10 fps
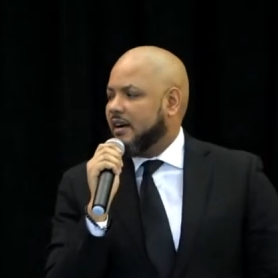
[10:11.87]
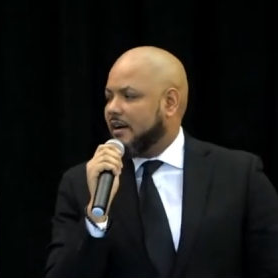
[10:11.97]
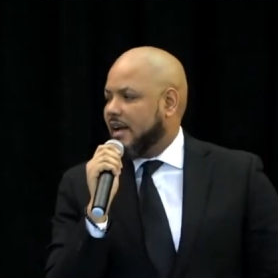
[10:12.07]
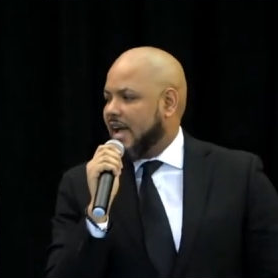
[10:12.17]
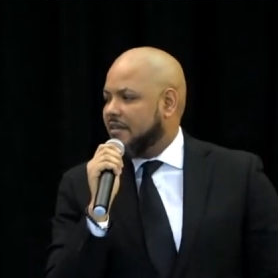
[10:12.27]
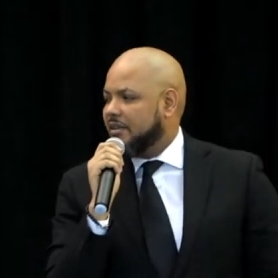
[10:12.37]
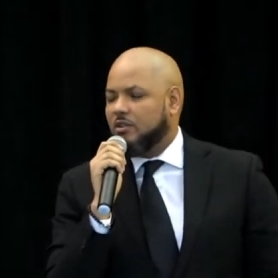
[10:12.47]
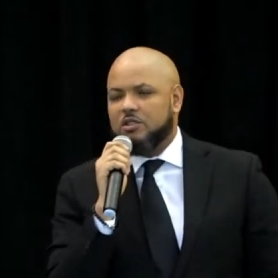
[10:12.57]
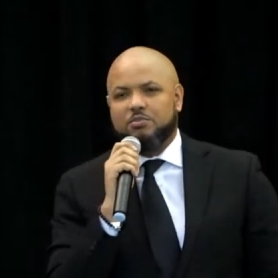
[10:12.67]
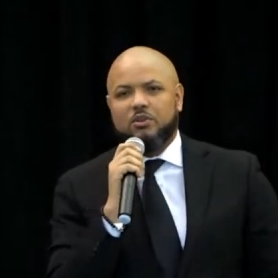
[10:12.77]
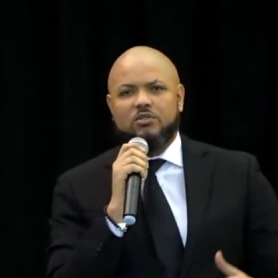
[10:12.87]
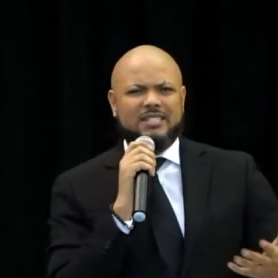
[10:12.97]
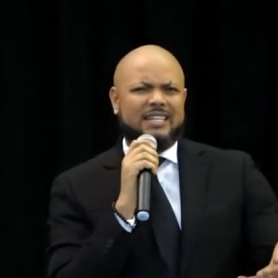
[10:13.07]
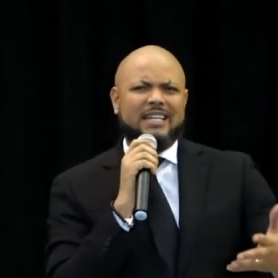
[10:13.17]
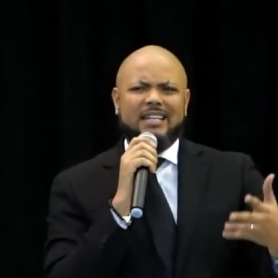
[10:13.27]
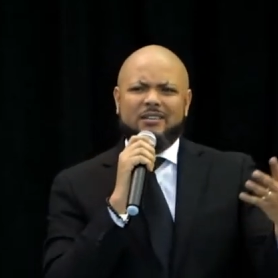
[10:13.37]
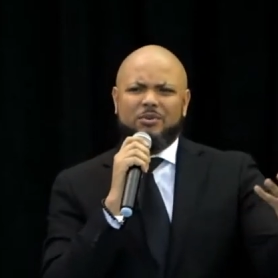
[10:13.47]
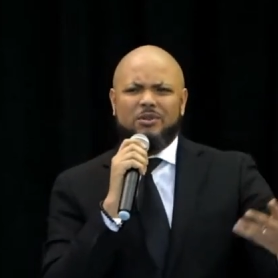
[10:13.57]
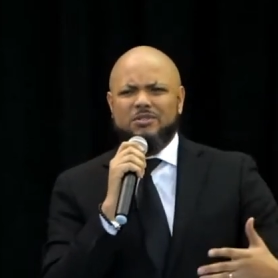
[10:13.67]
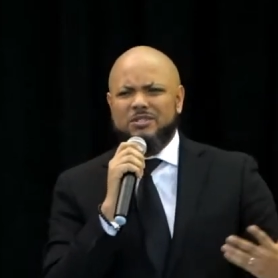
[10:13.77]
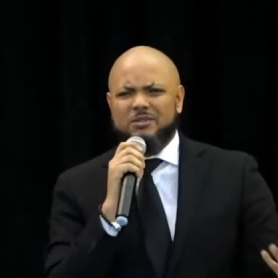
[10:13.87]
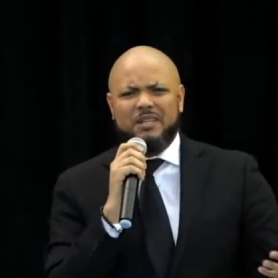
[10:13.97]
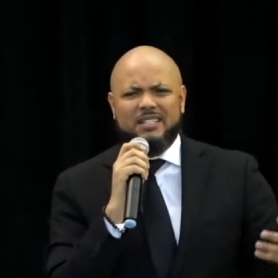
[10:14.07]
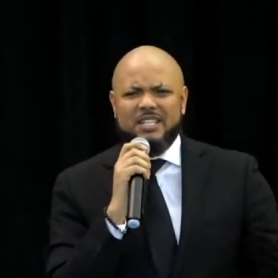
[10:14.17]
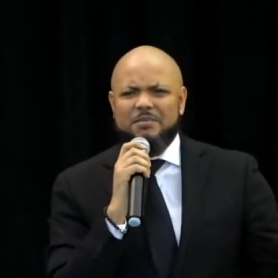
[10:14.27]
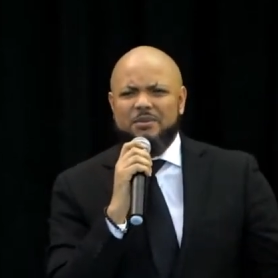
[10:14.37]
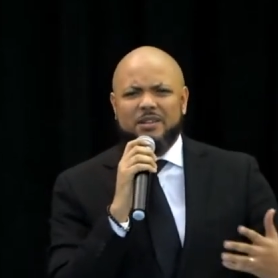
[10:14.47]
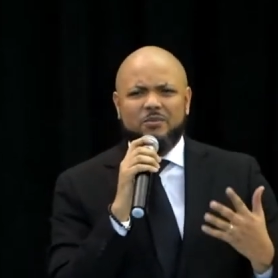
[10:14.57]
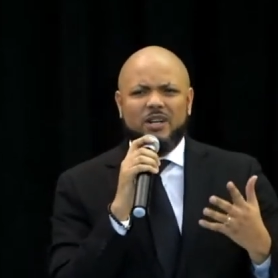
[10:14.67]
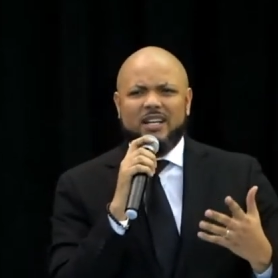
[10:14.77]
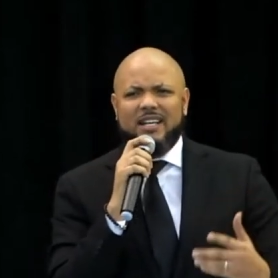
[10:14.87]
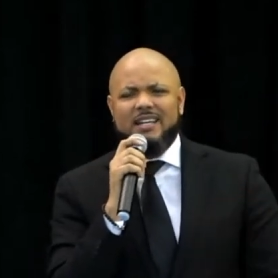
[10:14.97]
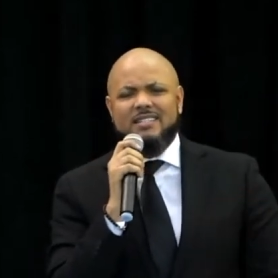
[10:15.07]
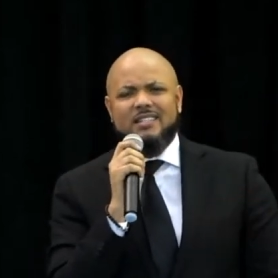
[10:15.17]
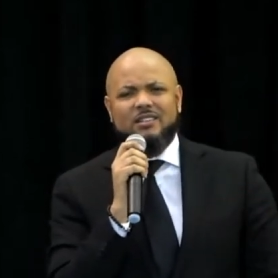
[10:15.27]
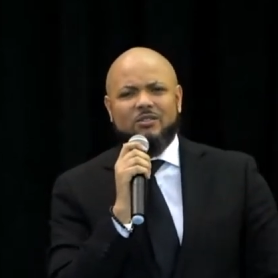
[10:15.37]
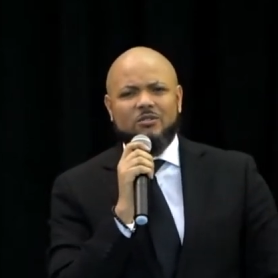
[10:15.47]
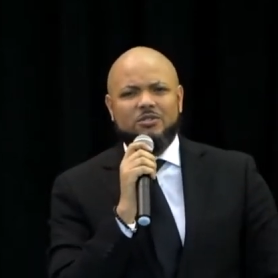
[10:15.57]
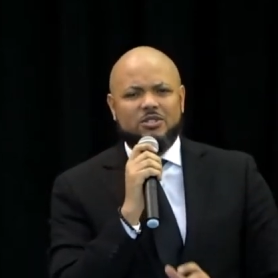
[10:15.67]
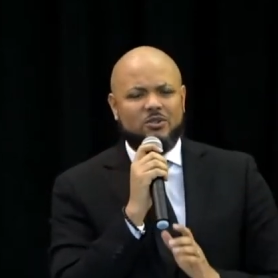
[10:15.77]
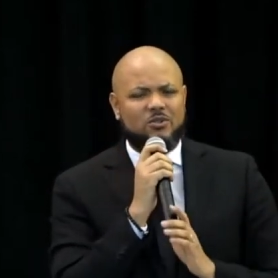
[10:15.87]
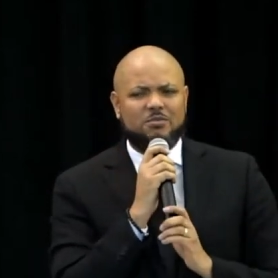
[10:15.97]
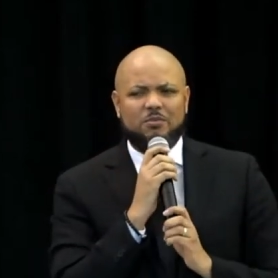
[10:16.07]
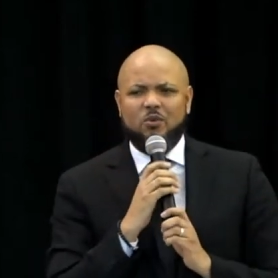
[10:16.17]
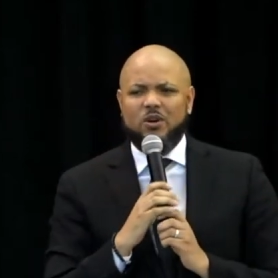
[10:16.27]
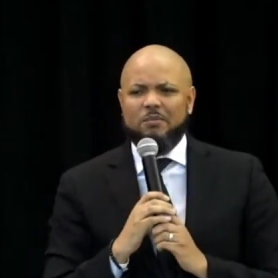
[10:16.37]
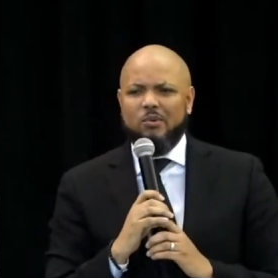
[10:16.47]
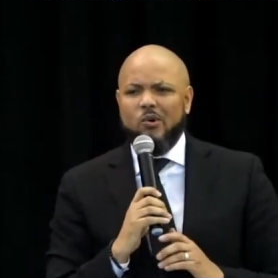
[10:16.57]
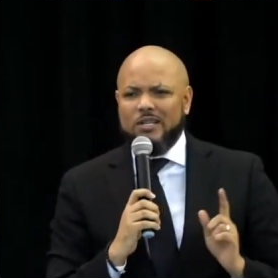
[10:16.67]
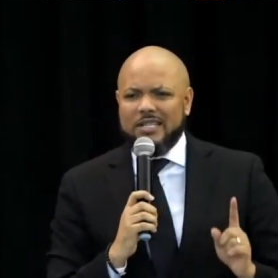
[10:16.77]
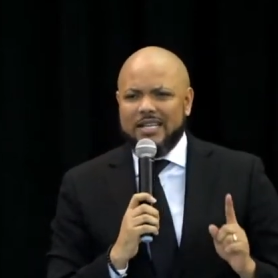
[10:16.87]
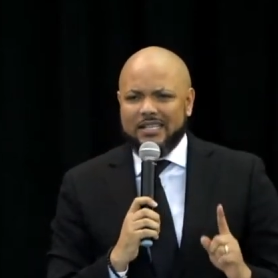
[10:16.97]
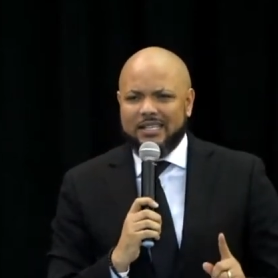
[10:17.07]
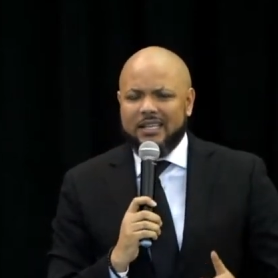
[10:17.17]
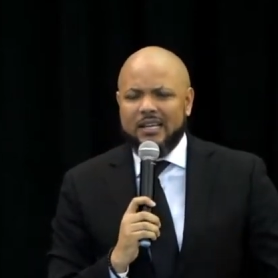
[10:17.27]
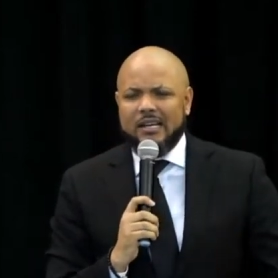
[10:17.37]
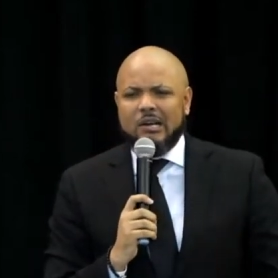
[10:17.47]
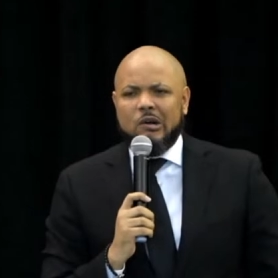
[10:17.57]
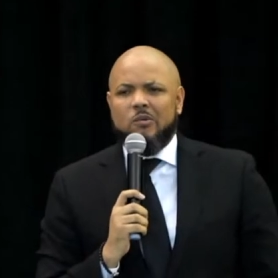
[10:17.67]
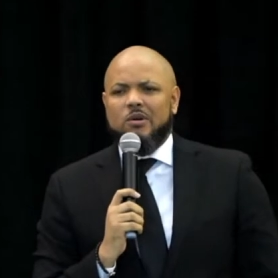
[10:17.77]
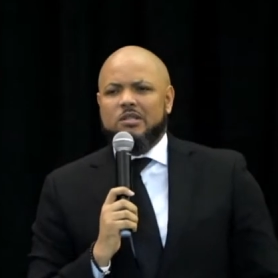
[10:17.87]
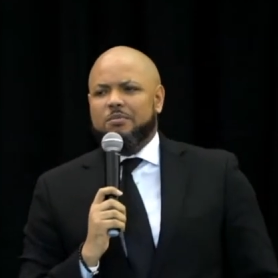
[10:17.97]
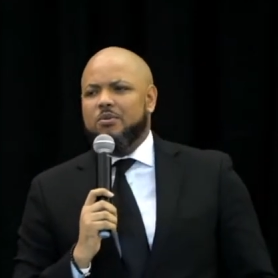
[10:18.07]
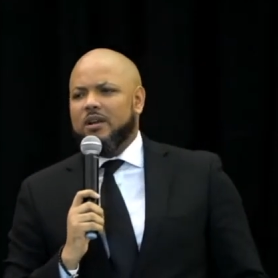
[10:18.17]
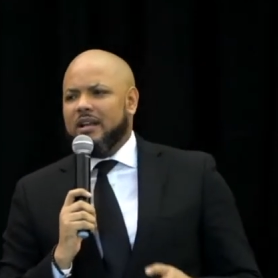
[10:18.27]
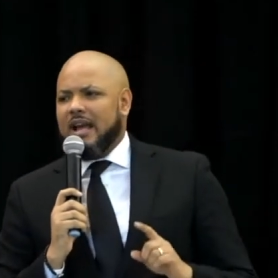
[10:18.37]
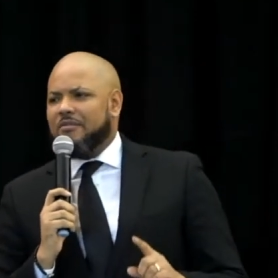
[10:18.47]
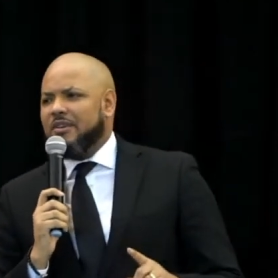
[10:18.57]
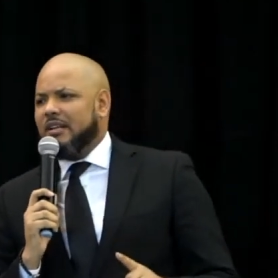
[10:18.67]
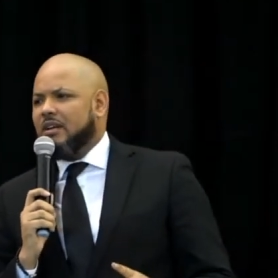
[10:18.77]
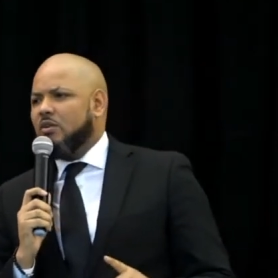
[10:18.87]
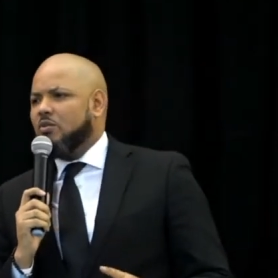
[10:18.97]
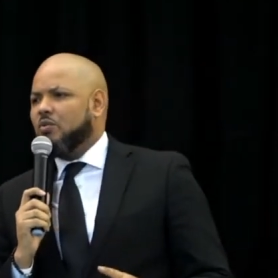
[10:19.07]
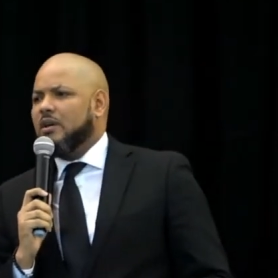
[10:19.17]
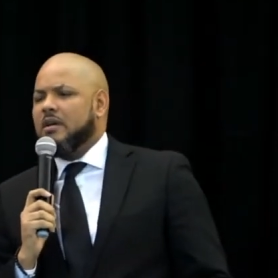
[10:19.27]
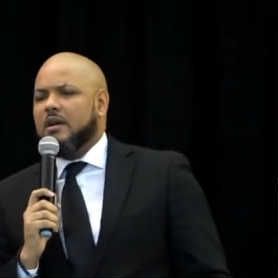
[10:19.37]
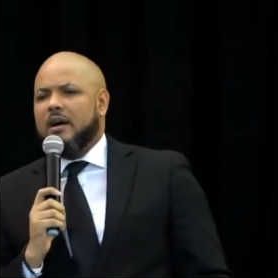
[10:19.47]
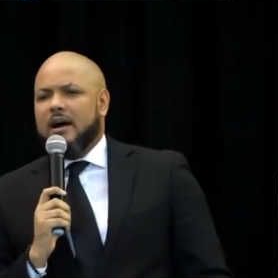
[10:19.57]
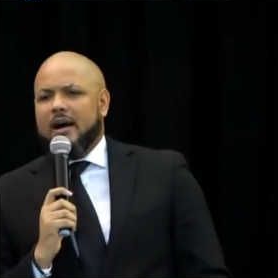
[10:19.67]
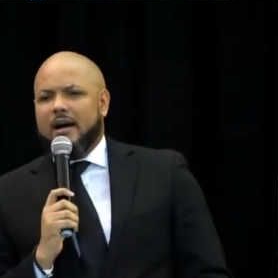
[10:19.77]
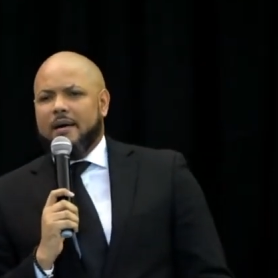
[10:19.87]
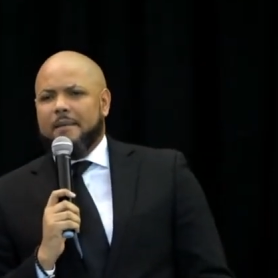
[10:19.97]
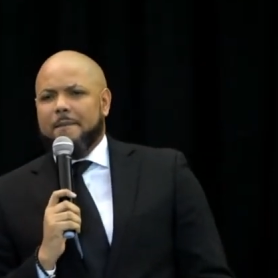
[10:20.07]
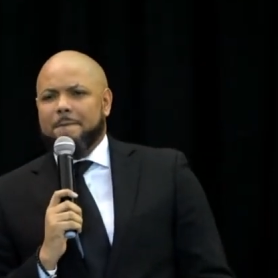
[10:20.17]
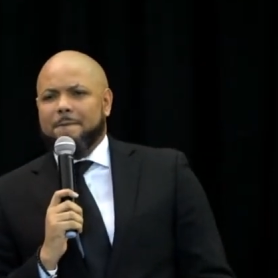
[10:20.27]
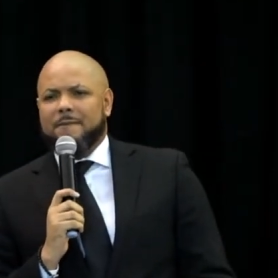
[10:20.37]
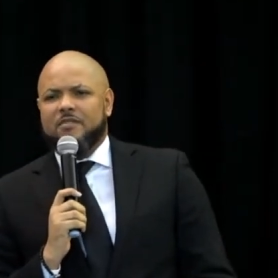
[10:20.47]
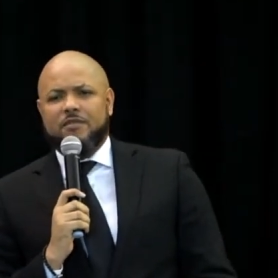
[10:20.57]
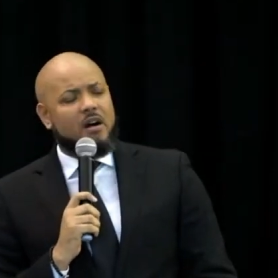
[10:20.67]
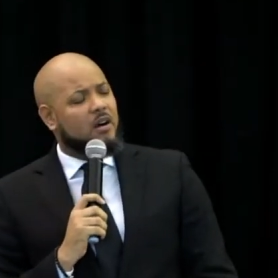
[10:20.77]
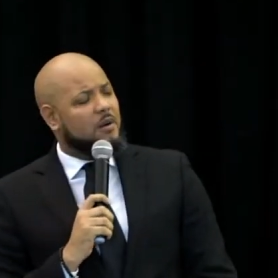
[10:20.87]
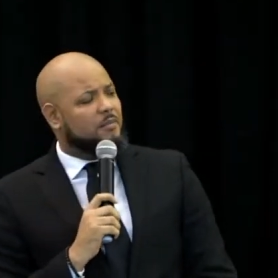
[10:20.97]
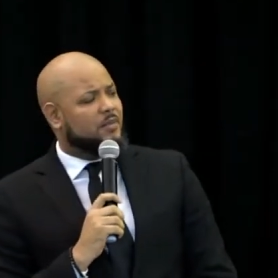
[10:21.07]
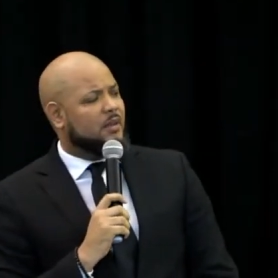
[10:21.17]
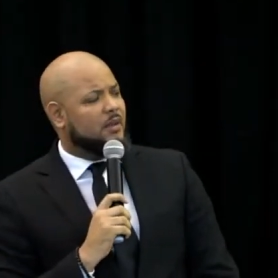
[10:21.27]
uh, having those produce. And again, the produce is going to be cheaper than what it is in the grocery stores, but more importantly, we're supporting an African owned um, farm.